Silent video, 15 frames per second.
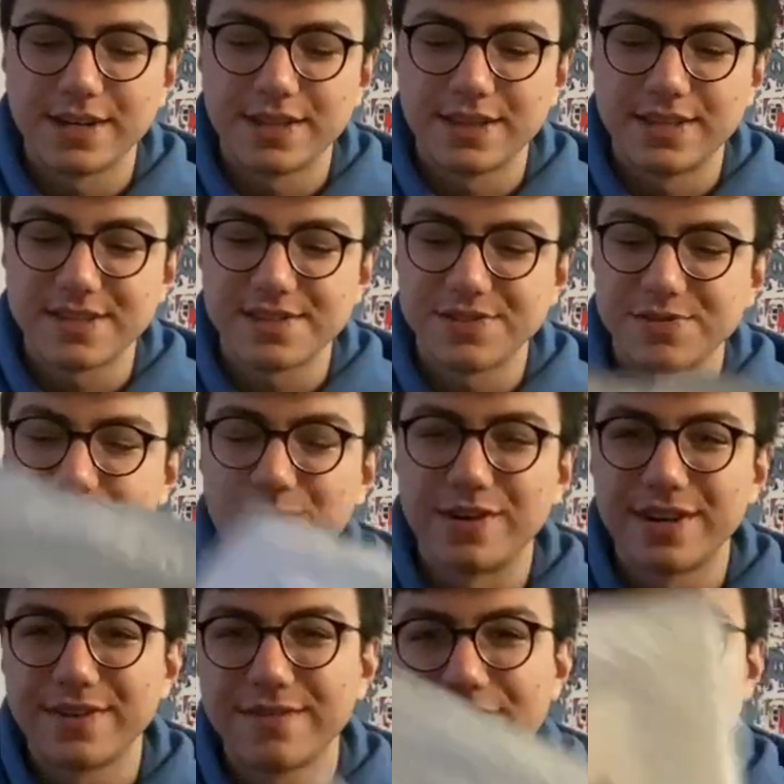This is
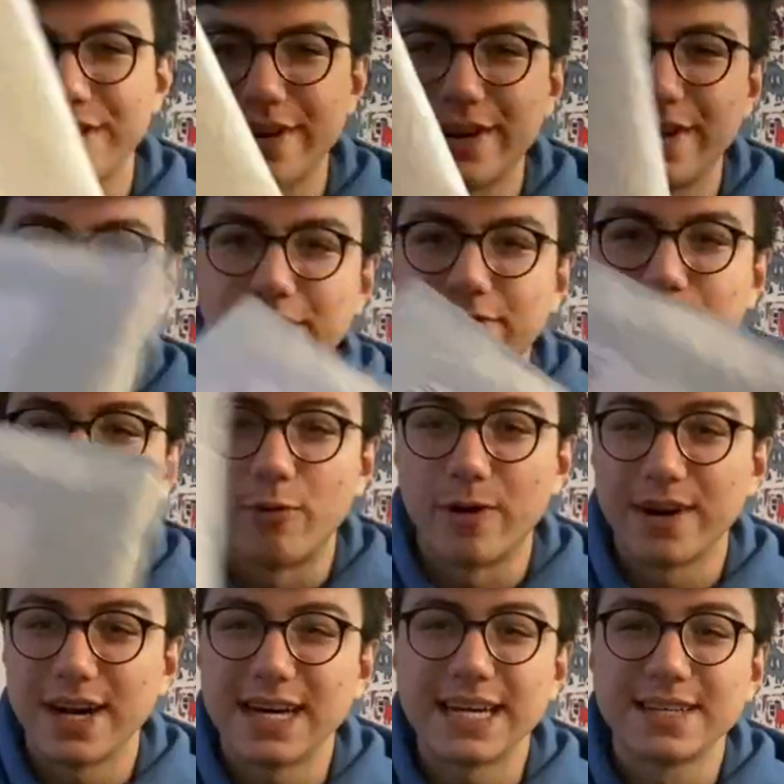one of the
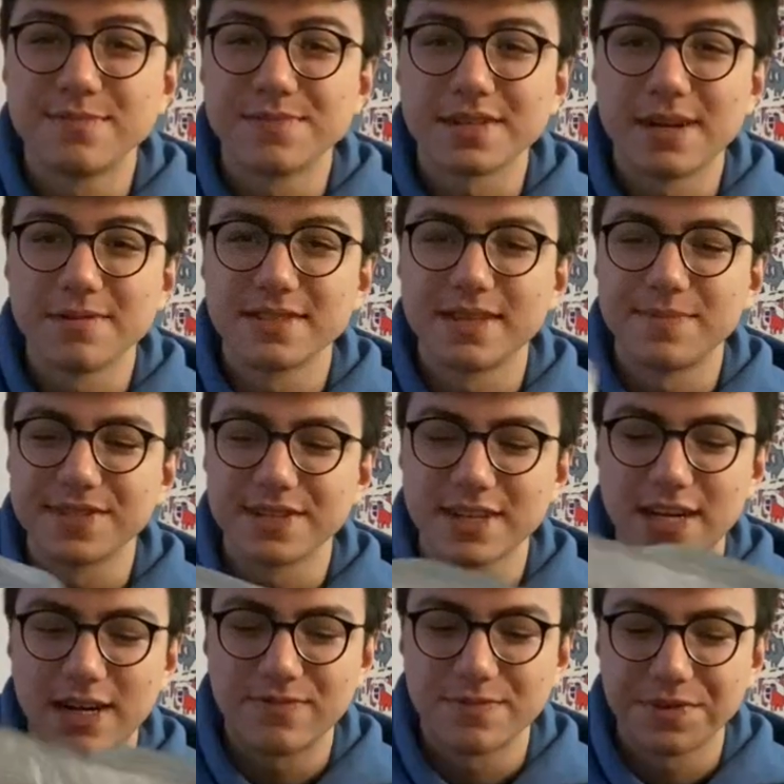4 items I was able to
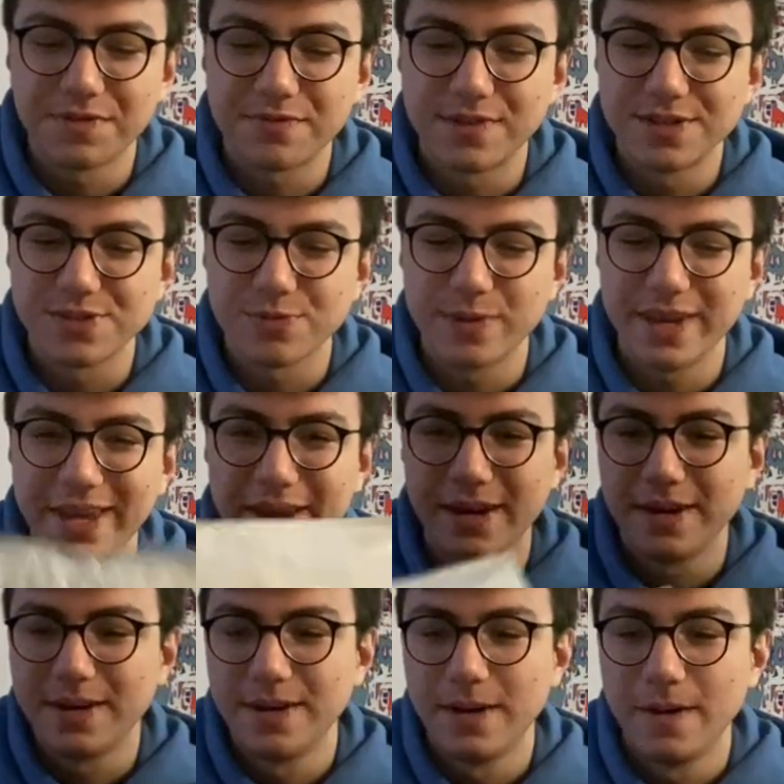cop in the first week.
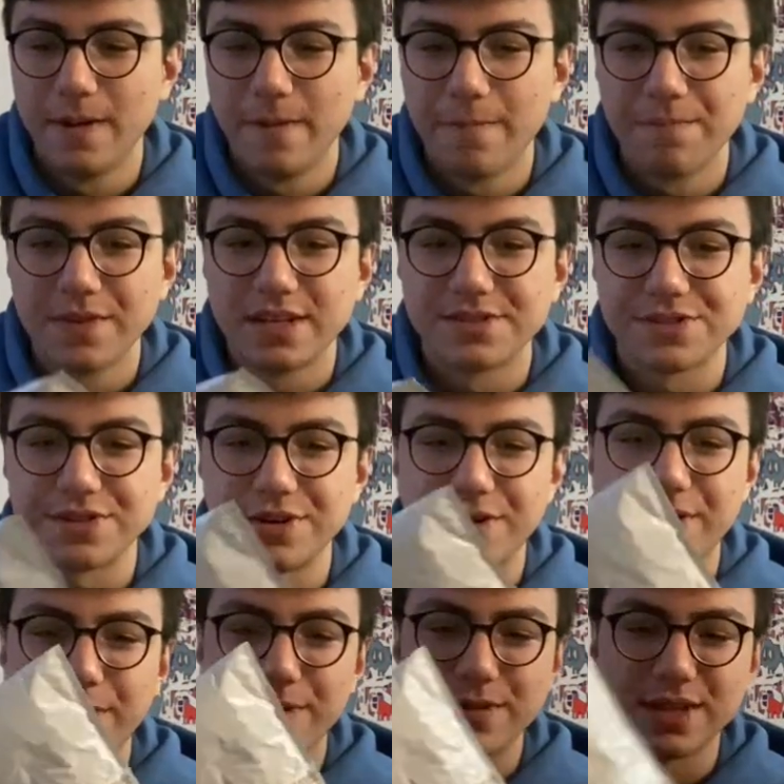
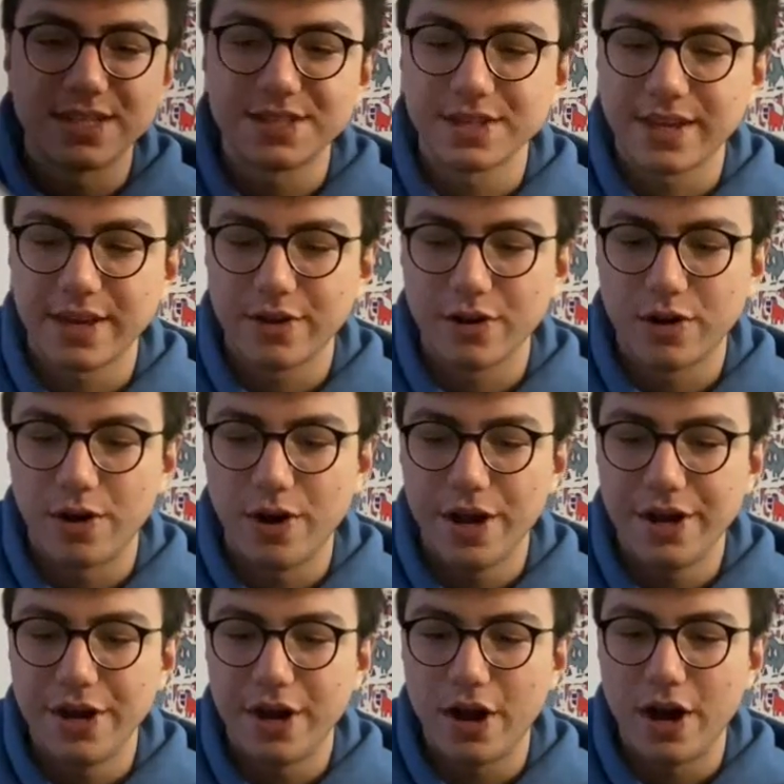So let's go
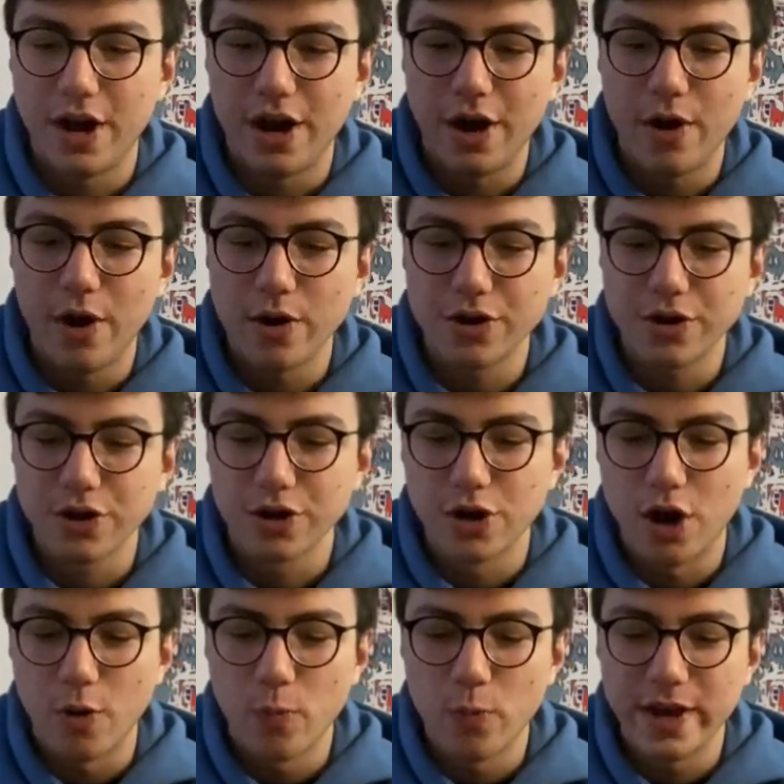ahead
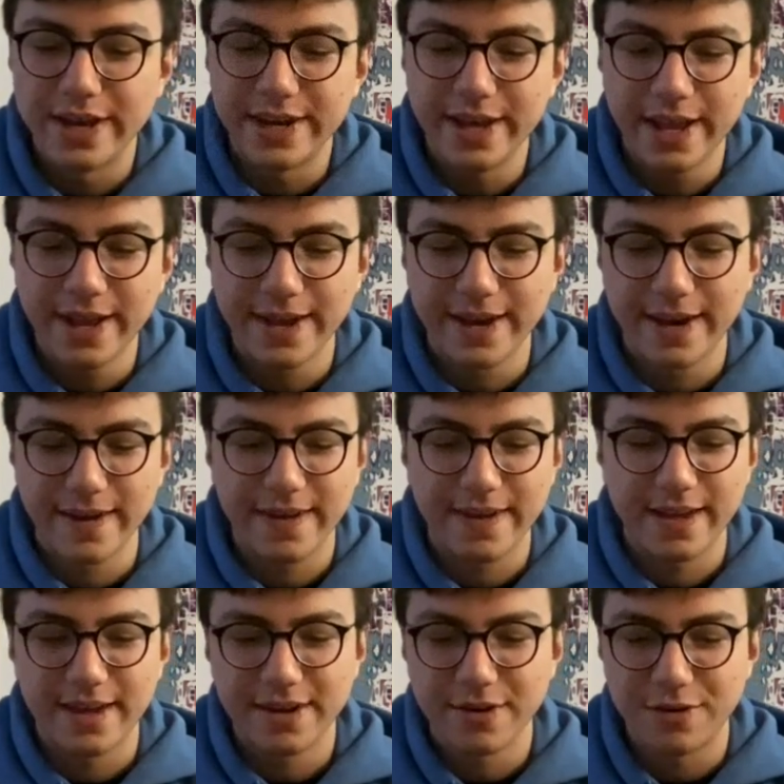go in
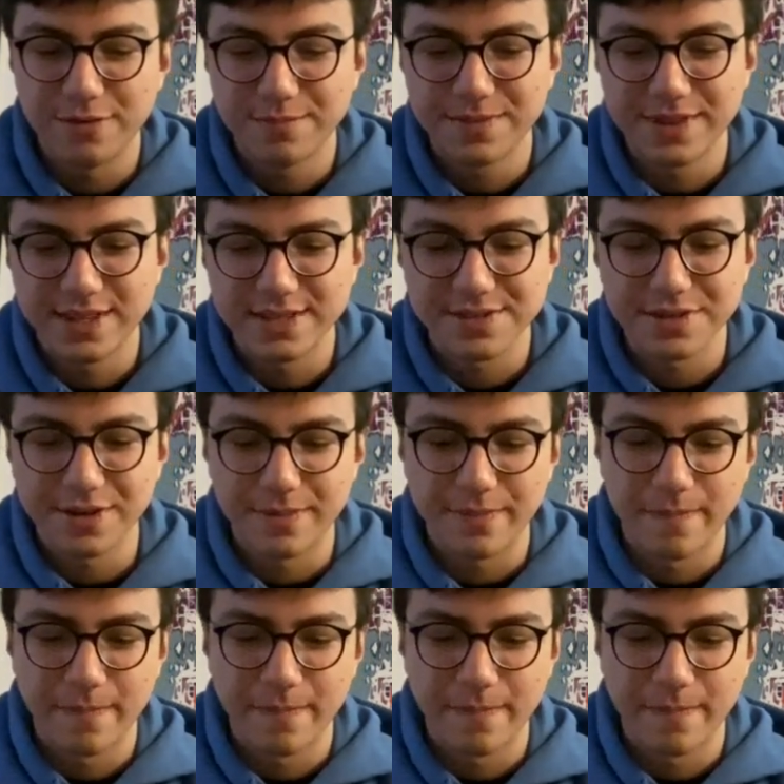and open this up.